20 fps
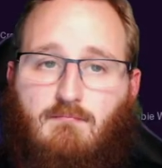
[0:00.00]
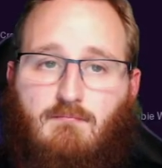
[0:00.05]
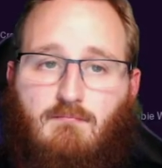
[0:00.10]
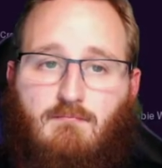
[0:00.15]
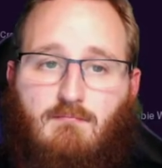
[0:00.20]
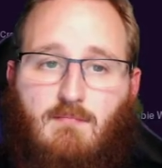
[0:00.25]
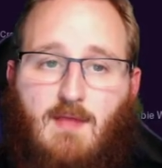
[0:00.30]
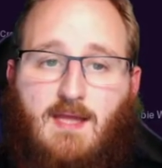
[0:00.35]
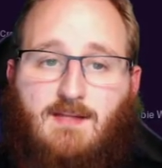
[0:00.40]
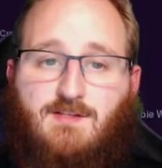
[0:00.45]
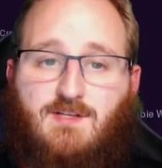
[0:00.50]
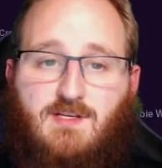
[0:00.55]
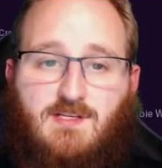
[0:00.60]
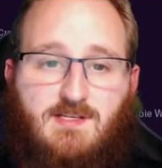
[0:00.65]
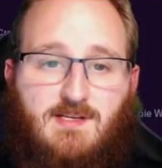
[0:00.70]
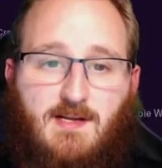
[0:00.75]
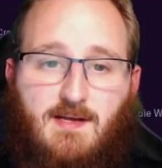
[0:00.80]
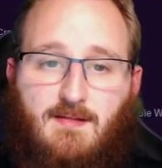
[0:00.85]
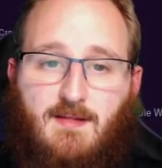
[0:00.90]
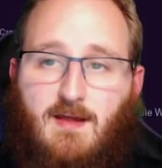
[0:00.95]
And just
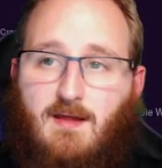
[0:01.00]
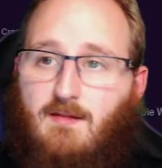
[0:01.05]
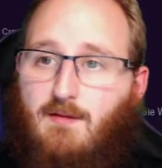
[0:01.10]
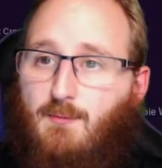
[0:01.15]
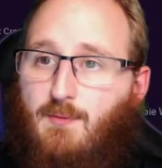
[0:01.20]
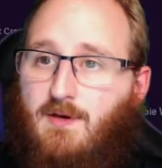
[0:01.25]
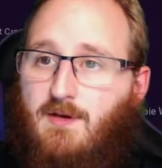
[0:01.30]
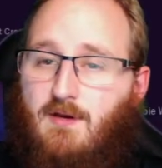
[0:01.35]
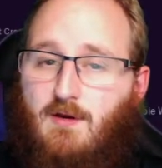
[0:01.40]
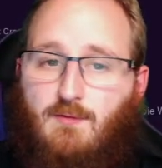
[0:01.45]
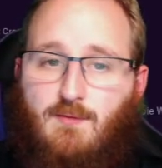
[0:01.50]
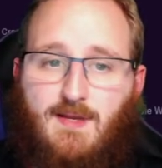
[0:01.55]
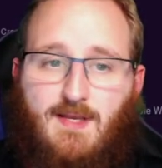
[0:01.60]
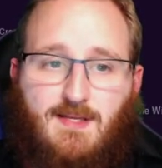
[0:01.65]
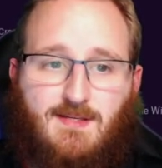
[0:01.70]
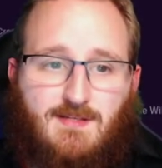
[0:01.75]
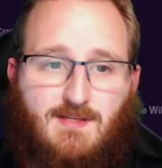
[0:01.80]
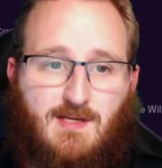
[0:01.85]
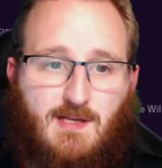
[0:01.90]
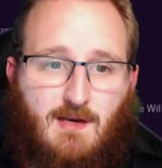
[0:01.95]
like that, the window
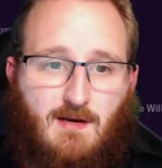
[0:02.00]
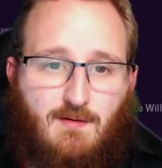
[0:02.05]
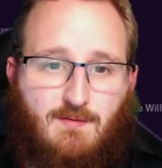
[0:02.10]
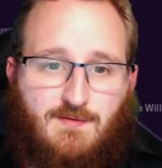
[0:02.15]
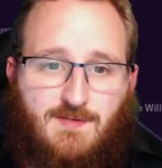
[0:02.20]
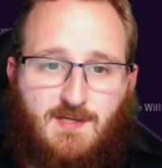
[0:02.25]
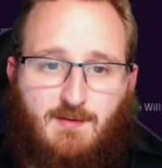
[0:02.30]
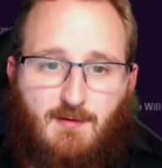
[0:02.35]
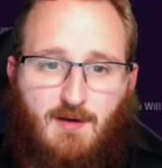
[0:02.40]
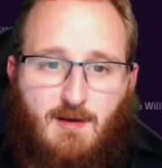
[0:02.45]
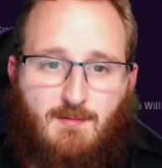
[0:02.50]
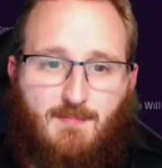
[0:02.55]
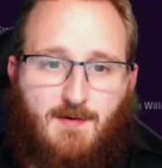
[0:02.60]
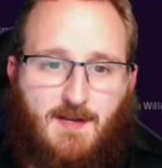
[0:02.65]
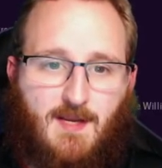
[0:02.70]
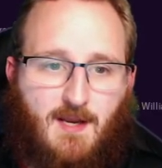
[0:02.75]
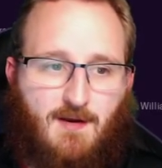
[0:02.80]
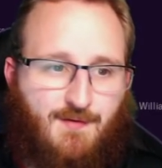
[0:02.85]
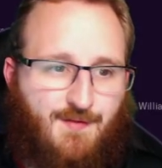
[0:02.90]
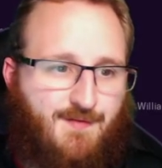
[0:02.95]
is closed. It will open
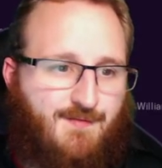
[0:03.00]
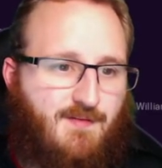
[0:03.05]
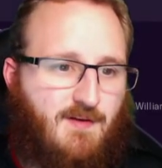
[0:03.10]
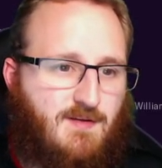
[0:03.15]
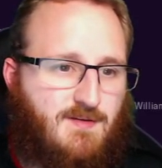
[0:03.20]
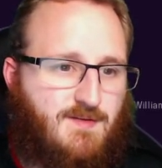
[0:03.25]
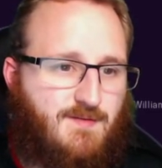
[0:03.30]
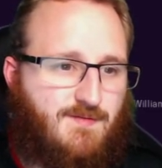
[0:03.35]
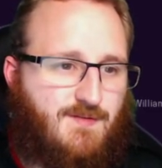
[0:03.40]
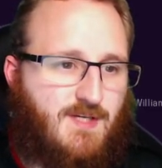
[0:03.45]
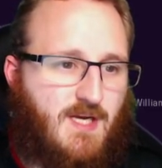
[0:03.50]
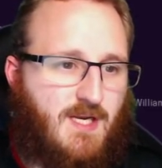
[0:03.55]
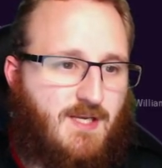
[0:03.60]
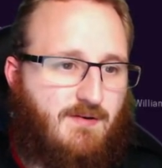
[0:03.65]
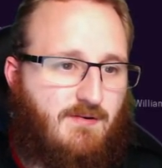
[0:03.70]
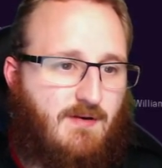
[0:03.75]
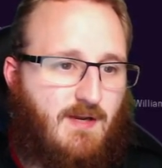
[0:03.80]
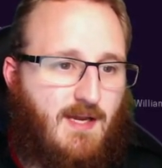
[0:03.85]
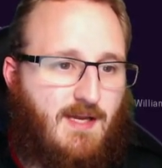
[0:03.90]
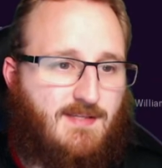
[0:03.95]
again on the 1st of
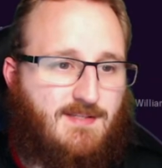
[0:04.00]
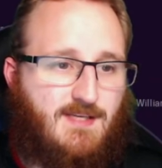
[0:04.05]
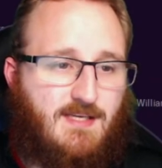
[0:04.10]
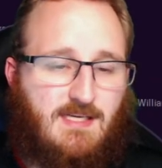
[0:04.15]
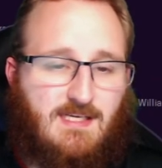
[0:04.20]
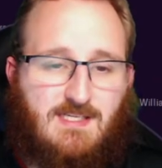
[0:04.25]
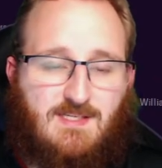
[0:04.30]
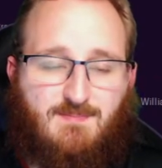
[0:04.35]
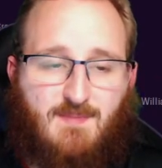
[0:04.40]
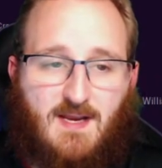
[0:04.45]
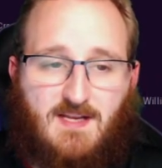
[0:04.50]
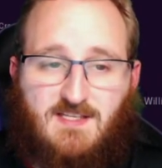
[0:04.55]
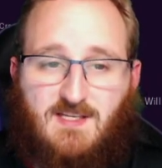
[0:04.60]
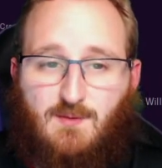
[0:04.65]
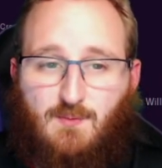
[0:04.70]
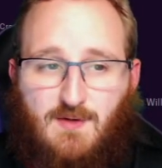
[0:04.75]
January as expected.